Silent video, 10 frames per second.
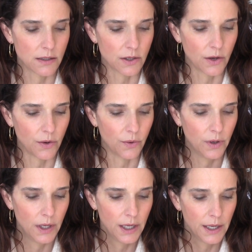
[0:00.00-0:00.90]

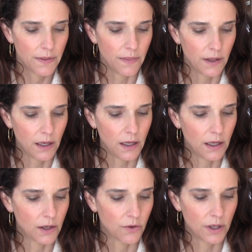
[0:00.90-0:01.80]
So
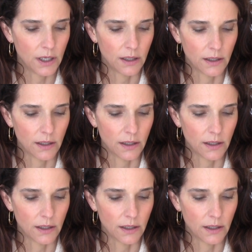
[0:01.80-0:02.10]
the ingredient